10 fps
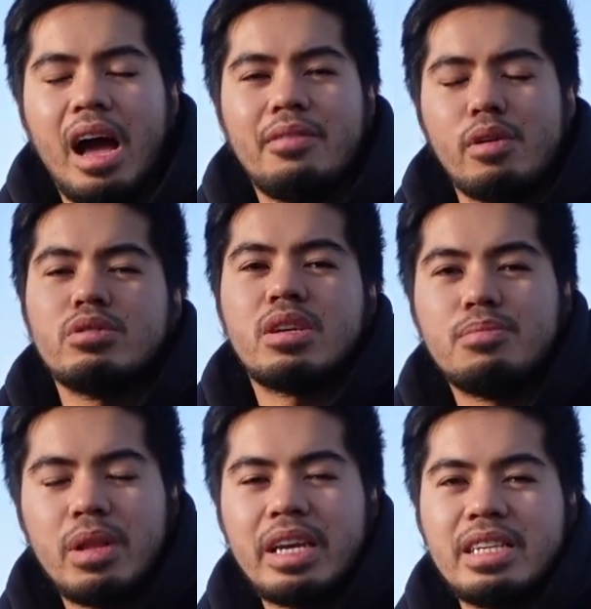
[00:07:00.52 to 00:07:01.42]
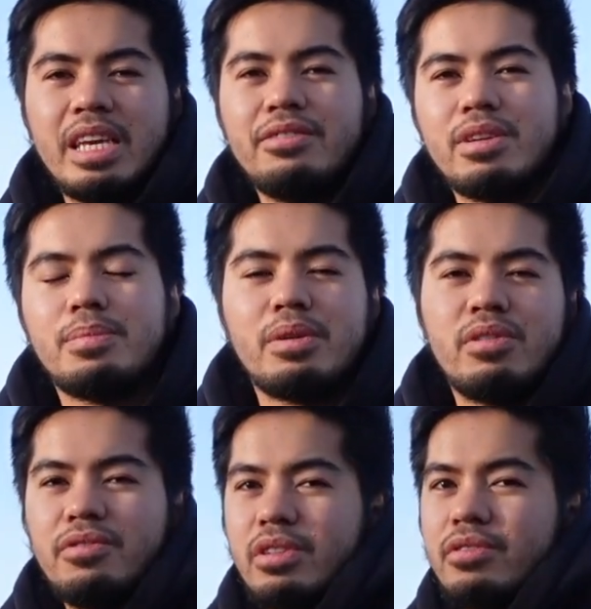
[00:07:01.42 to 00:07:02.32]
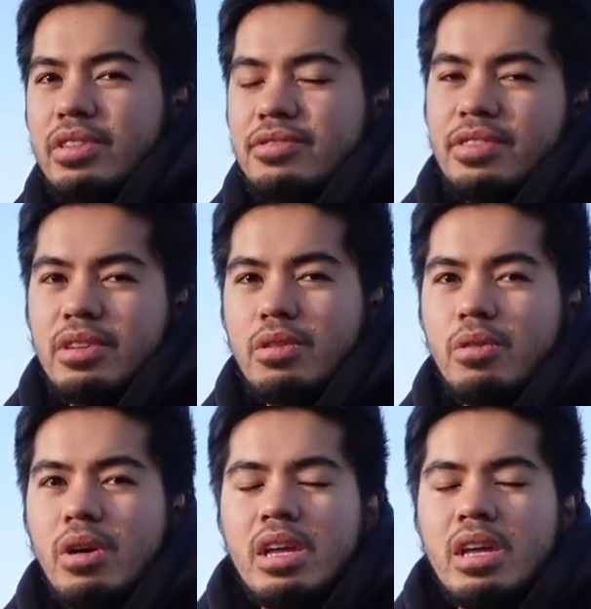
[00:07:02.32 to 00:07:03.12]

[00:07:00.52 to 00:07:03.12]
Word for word: I've always complained, even on my review of this vehicle,